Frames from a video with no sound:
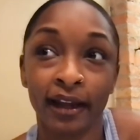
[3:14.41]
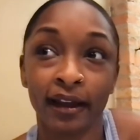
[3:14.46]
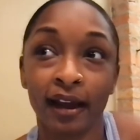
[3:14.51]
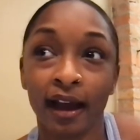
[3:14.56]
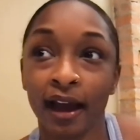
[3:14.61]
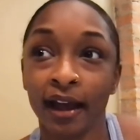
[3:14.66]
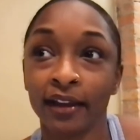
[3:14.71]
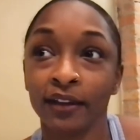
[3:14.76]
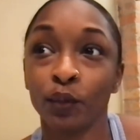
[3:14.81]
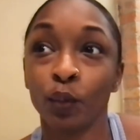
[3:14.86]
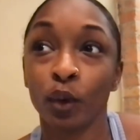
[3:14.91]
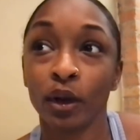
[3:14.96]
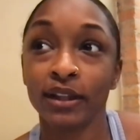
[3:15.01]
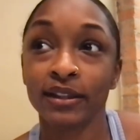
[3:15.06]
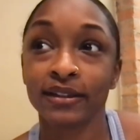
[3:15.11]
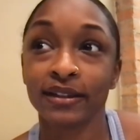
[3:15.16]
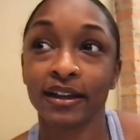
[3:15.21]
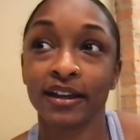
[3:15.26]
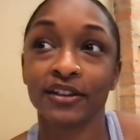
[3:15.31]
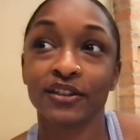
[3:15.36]
God
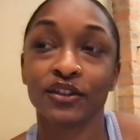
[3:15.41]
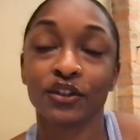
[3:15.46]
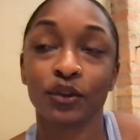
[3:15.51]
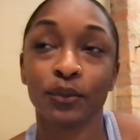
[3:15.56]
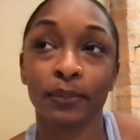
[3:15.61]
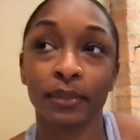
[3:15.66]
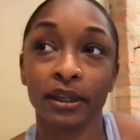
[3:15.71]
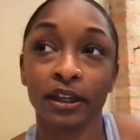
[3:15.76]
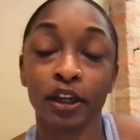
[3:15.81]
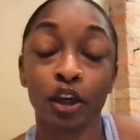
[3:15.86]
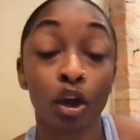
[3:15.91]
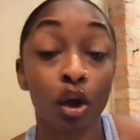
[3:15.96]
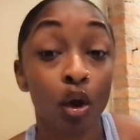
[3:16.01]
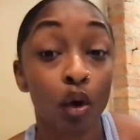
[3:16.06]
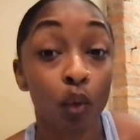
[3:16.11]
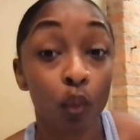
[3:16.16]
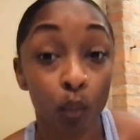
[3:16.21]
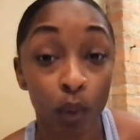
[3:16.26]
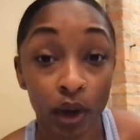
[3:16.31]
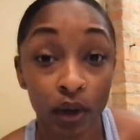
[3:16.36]
wants us to be
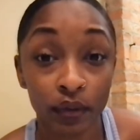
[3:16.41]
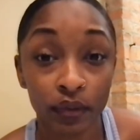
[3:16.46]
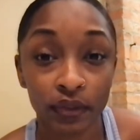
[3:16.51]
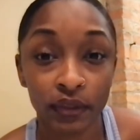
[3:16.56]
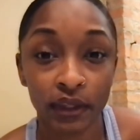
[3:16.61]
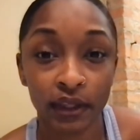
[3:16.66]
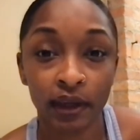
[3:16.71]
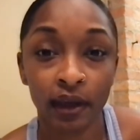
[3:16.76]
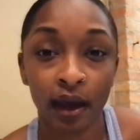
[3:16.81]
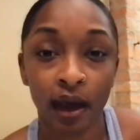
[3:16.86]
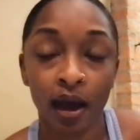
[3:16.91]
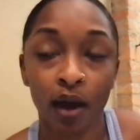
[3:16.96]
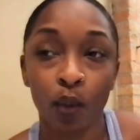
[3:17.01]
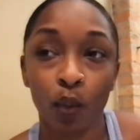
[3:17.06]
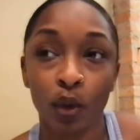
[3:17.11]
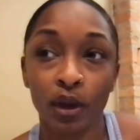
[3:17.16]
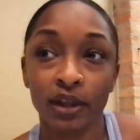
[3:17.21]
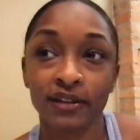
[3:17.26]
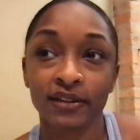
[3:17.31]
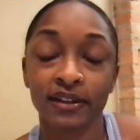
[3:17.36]
wealthy. God
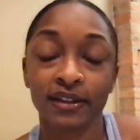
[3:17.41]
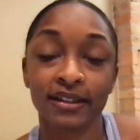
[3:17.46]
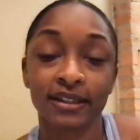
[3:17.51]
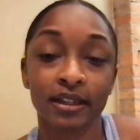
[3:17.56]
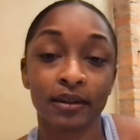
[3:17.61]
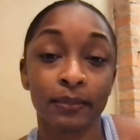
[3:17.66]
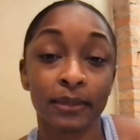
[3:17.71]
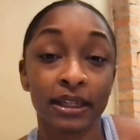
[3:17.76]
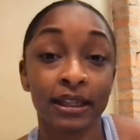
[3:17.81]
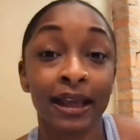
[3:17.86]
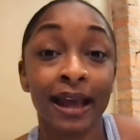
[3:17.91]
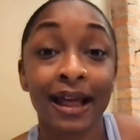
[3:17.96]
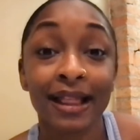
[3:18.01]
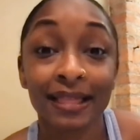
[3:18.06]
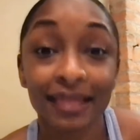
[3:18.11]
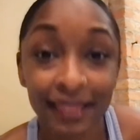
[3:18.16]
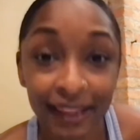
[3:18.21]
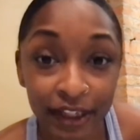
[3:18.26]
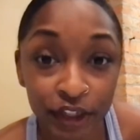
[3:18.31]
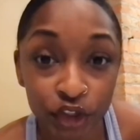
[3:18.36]
wants us to be
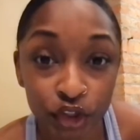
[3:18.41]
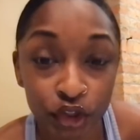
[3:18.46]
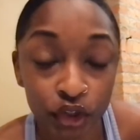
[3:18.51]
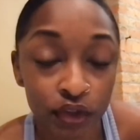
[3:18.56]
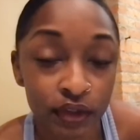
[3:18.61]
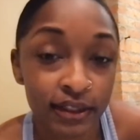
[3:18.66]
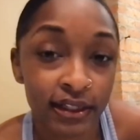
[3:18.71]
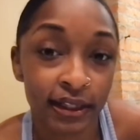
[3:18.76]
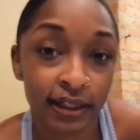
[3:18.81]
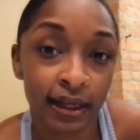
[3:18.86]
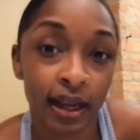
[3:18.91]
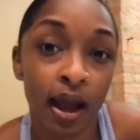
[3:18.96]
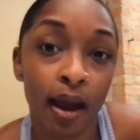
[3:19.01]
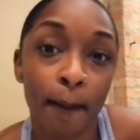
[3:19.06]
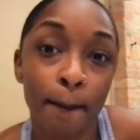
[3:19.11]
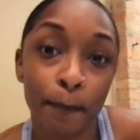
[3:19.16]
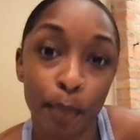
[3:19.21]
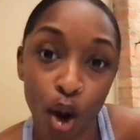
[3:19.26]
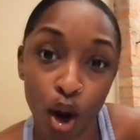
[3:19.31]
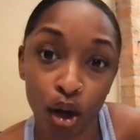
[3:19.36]
lenders and
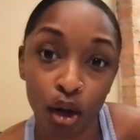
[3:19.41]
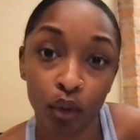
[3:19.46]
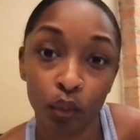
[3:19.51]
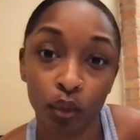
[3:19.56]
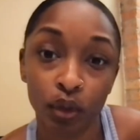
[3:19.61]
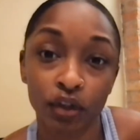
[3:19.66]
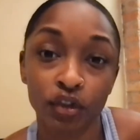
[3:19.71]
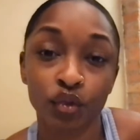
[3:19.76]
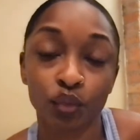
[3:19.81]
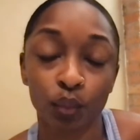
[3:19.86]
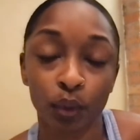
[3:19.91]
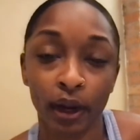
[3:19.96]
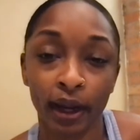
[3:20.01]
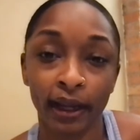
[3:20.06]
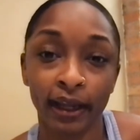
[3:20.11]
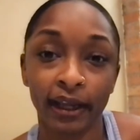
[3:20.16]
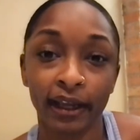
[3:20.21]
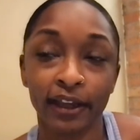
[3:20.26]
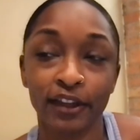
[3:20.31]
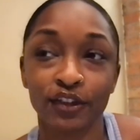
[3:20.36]
not borrowers,
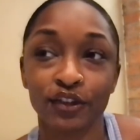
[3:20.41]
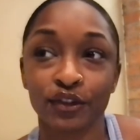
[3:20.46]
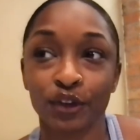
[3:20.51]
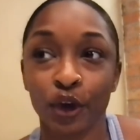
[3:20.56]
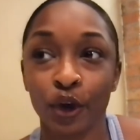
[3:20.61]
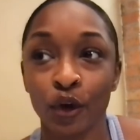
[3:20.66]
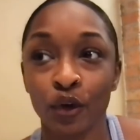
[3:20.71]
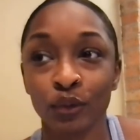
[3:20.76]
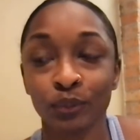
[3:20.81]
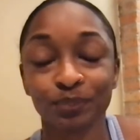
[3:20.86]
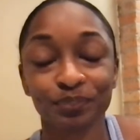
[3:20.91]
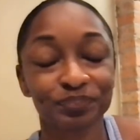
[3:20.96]
right? And so